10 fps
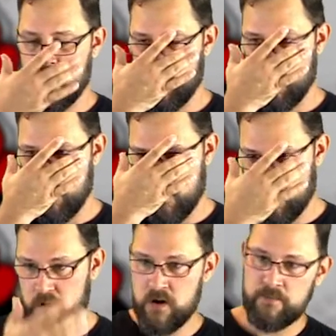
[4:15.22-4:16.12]

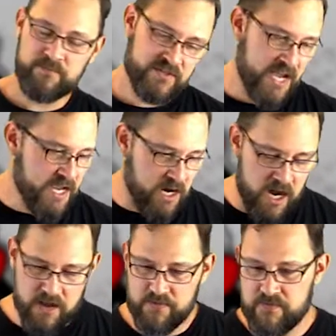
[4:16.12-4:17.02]
or take
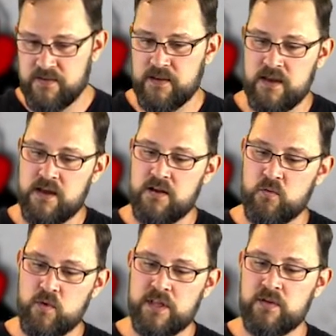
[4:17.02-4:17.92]
off
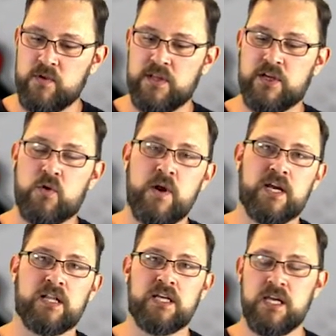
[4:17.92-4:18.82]
really, really
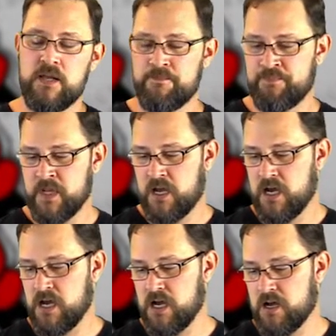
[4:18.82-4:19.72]
quickly,
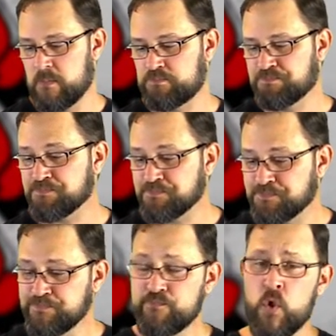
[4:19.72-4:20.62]

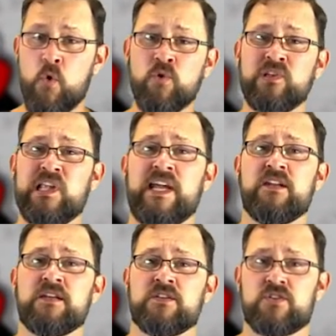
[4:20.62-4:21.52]
or
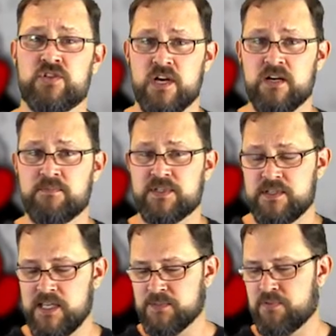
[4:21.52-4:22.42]
landing jumps.
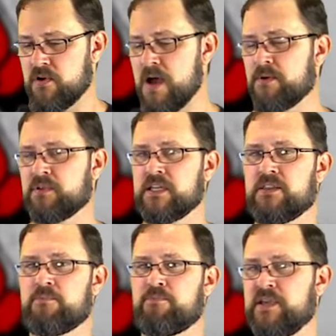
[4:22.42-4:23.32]
And that's probably
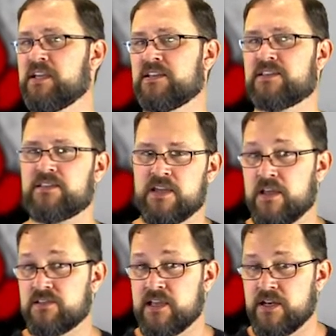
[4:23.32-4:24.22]
the biggest thing,
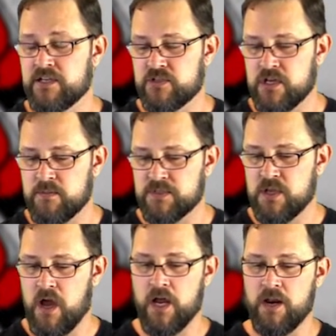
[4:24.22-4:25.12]
is landing jumps
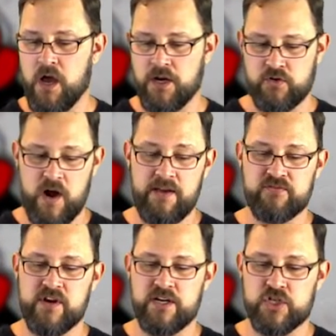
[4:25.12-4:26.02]
on
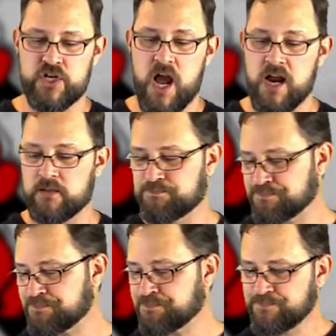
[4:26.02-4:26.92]
drivetrain shock.
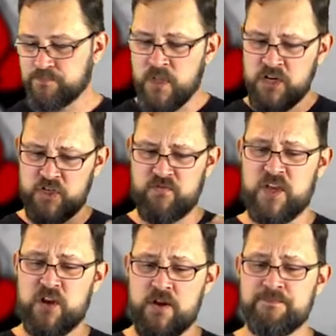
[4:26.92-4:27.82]
Because you
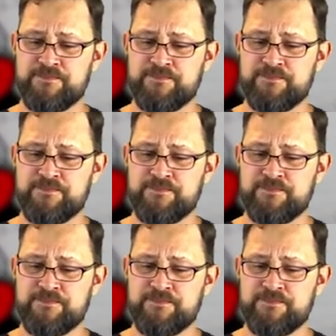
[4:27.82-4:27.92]
figure,